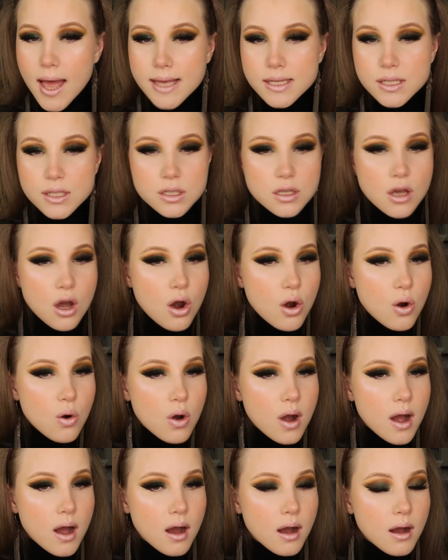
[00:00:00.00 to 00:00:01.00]

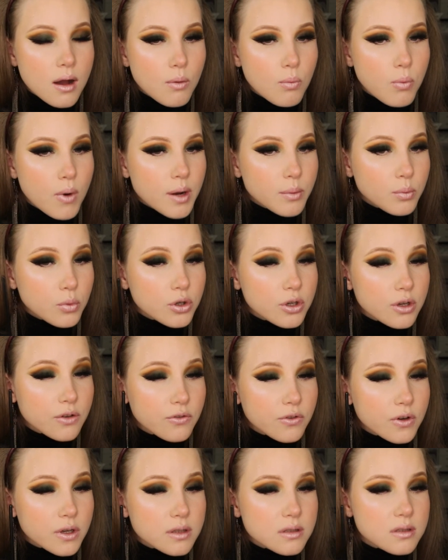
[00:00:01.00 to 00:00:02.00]
So one more
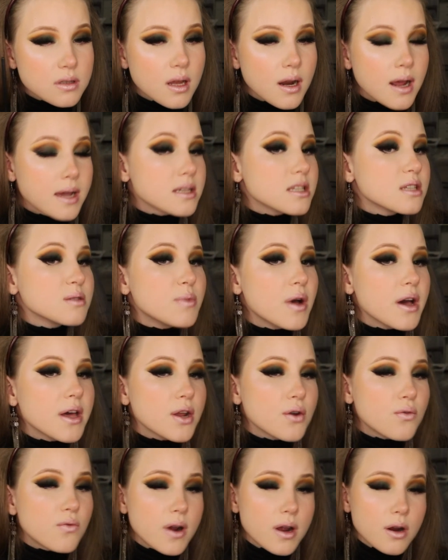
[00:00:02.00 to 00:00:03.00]
difference that I
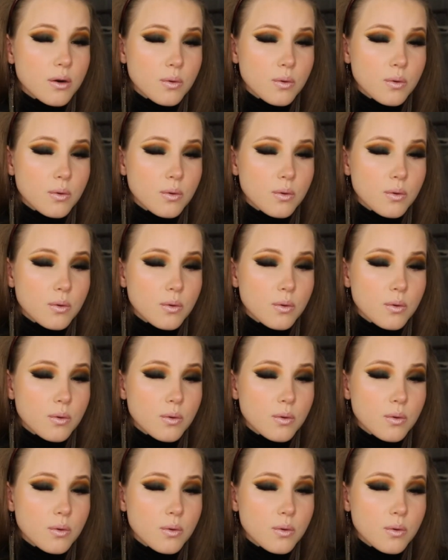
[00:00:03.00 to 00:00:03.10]
spotted right